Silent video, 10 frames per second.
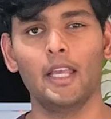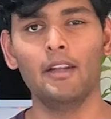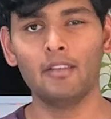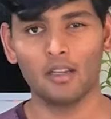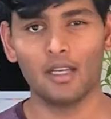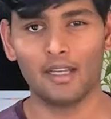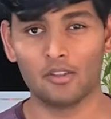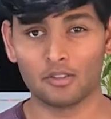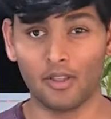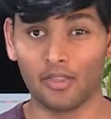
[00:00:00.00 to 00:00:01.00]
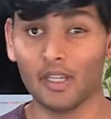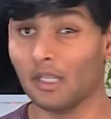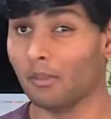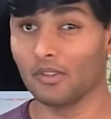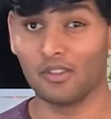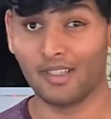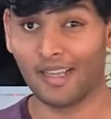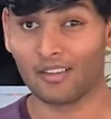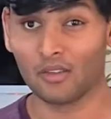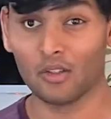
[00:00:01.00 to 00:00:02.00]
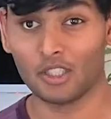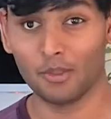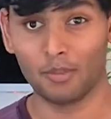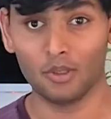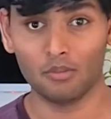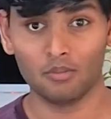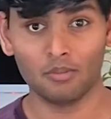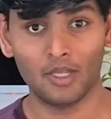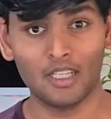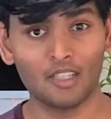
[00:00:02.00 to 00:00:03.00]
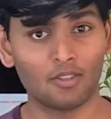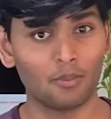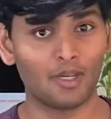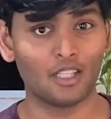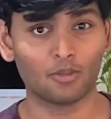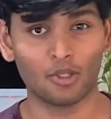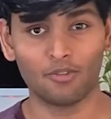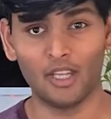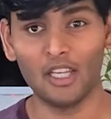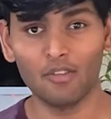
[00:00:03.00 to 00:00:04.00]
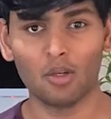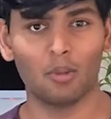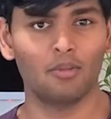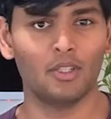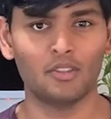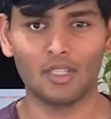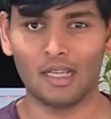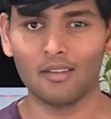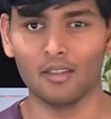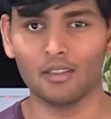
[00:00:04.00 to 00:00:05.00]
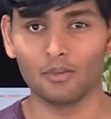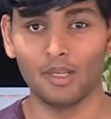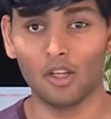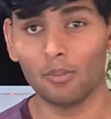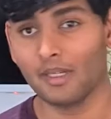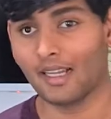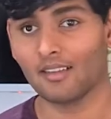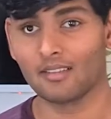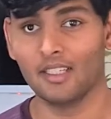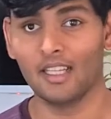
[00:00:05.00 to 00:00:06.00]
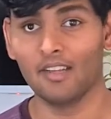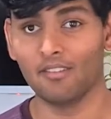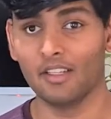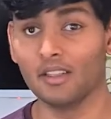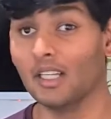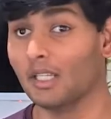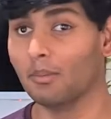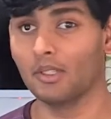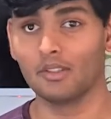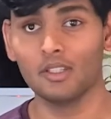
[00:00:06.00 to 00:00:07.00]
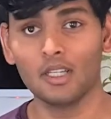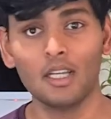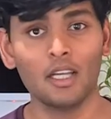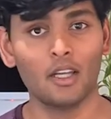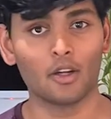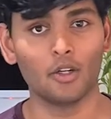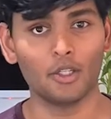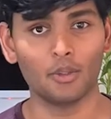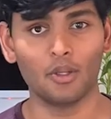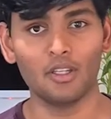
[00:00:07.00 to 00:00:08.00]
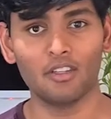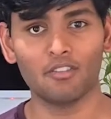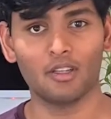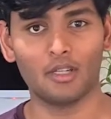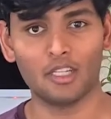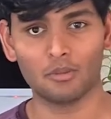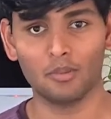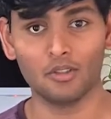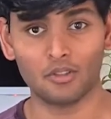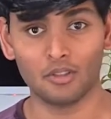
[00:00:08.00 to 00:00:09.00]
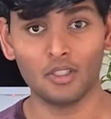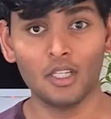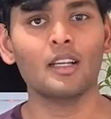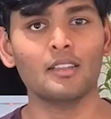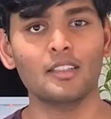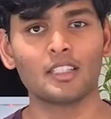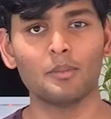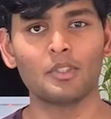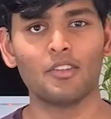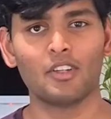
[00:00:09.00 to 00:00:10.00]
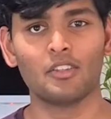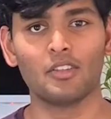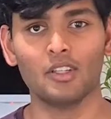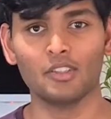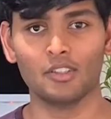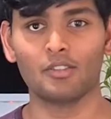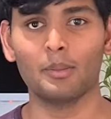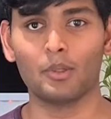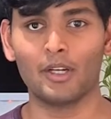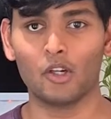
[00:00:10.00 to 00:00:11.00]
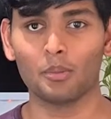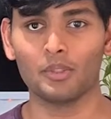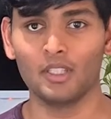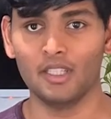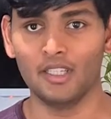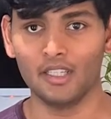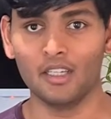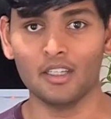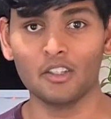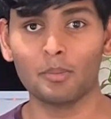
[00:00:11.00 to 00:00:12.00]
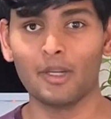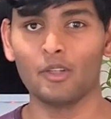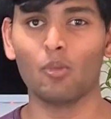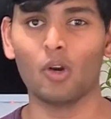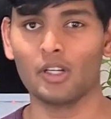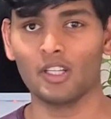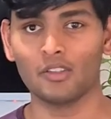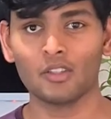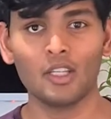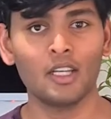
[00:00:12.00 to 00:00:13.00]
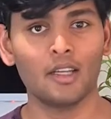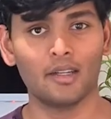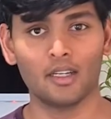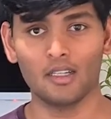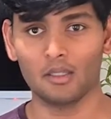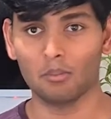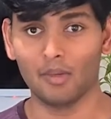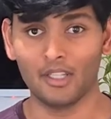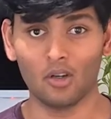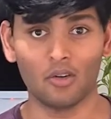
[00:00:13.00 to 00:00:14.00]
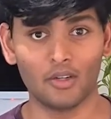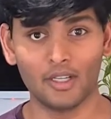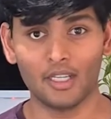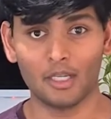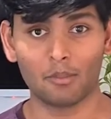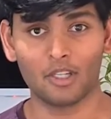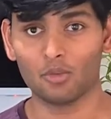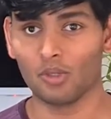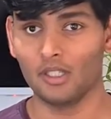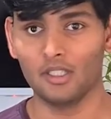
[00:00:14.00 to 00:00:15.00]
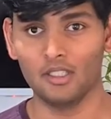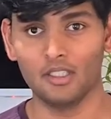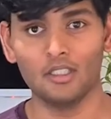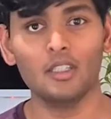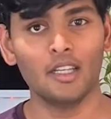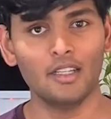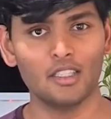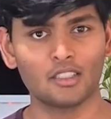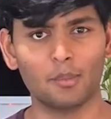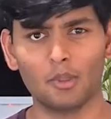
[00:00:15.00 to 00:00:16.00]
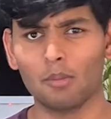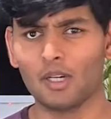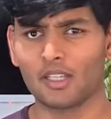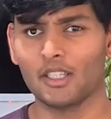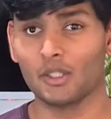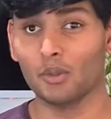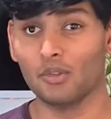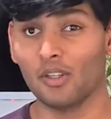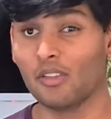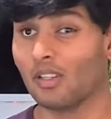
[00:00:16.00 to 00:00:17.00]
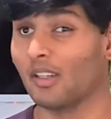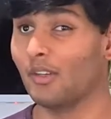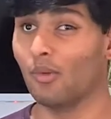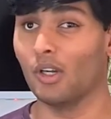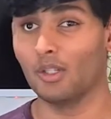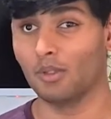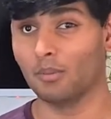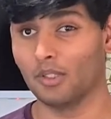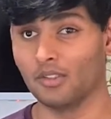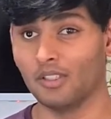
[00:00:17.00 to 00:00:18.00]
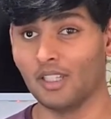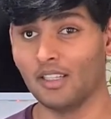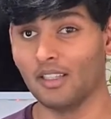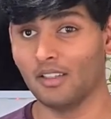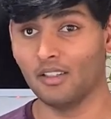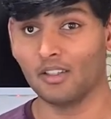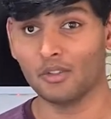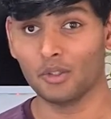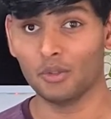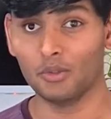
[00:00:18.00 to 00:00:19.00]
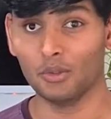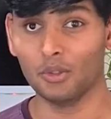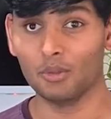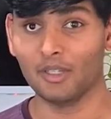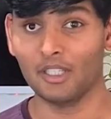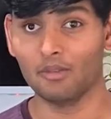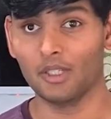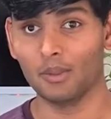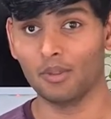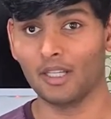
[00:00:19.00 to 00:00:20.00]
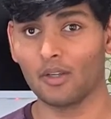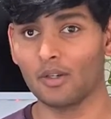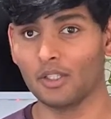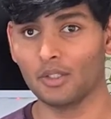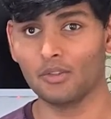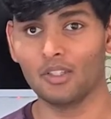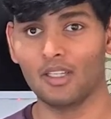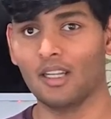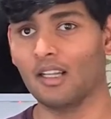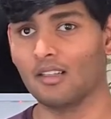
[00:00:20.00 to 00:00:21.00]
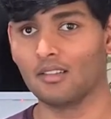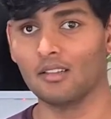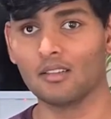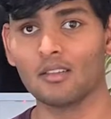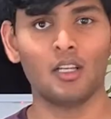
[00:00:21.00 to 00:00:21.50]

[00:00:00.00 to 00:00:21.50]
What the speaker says: India announced a 30% tax on crypto. Income from transfer of any form of digital assets will now be taxed at a hefty 30%, according to Indian Finance Minister. This comes after a surge of crypto adoption in India despite warnings regarding money laundering and price volatility. India's crypto market grew 641% in the year to June 2021, according to Chainalysis.